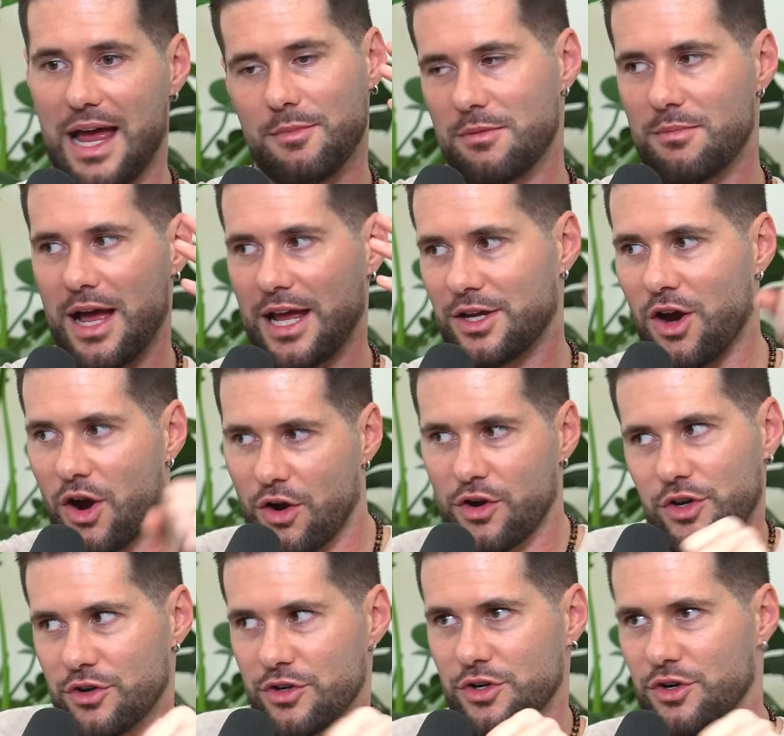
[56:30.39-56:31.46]
I'm in my
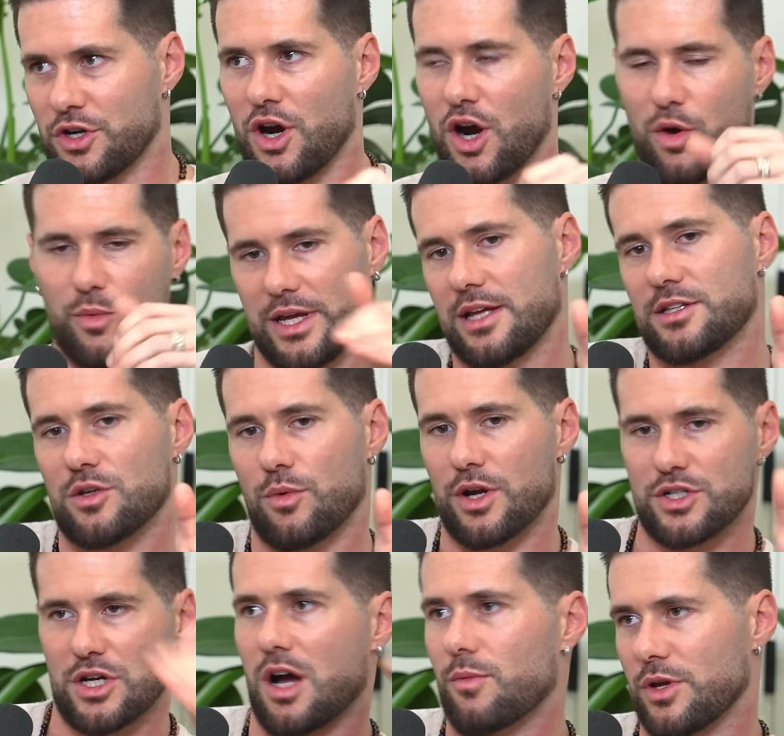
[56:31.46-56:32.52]
car, you're in your car. We get to our
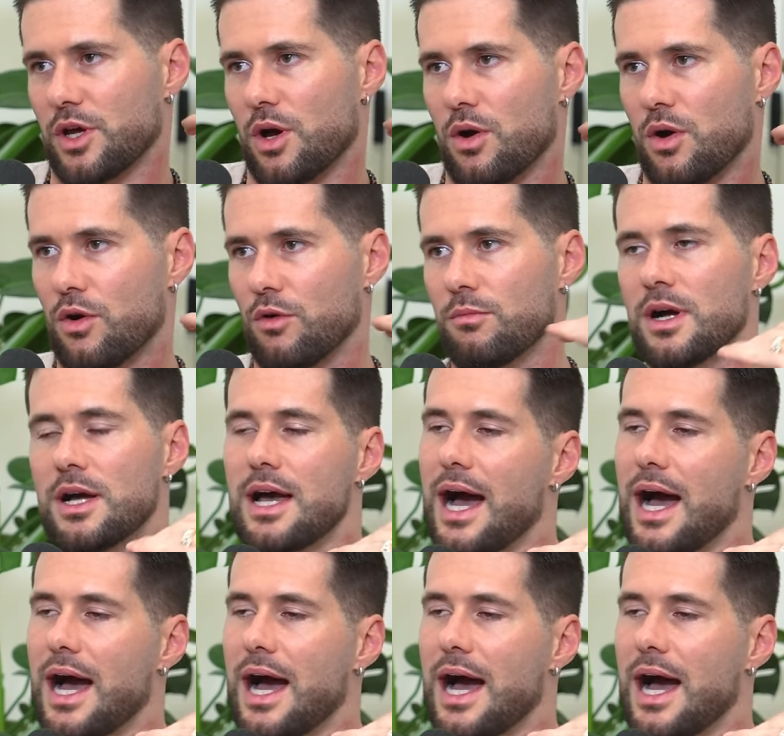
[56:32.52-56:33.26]
job, we go home.